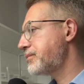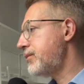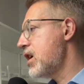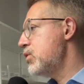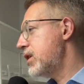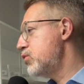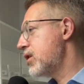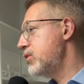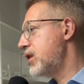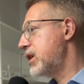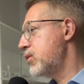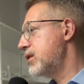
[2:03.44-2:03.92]

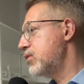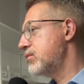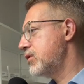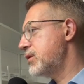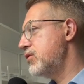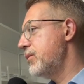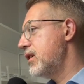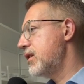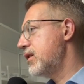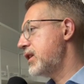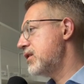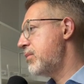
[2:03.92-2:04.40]
tools and
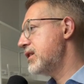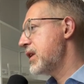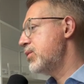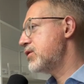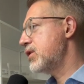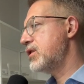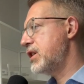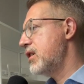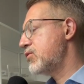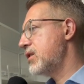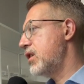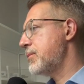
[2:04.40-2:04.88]

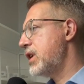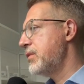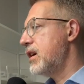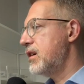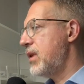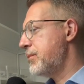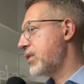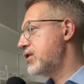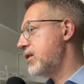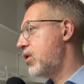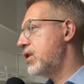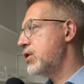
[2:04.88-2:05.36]
techniques and how to
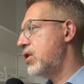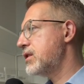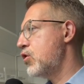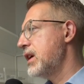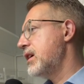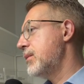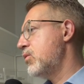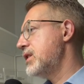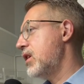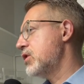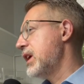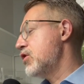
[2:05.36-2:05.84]
actually
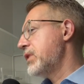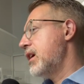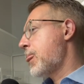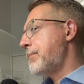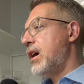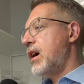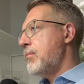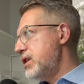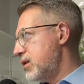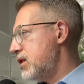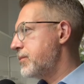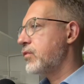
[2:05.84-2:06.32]
use them
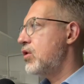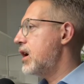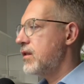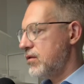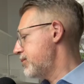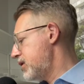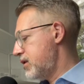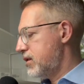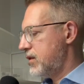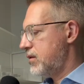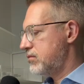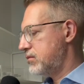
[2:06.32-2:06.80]
effectively.
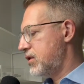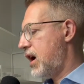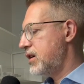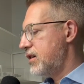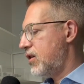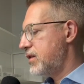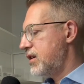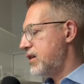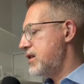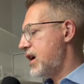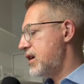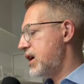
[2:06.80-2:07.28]
Sounds like a very
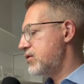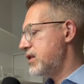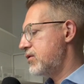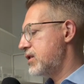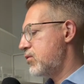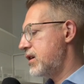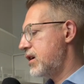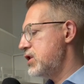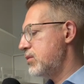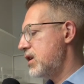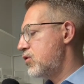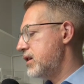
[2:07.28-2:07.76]
logical
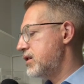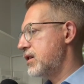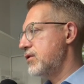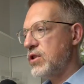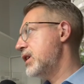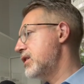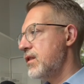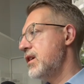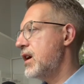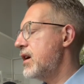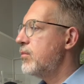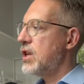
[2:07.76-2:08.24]

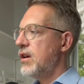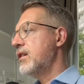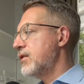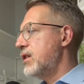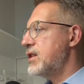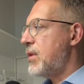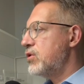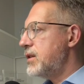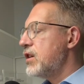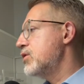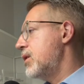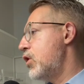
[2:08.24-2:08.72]
progression. You come away
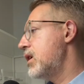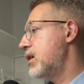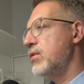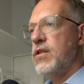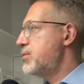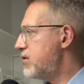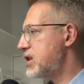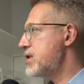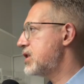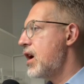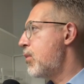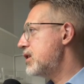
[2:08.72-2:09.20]
with a
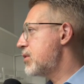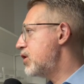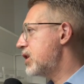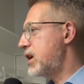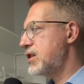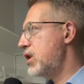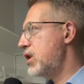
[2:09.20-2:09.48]
complete picture.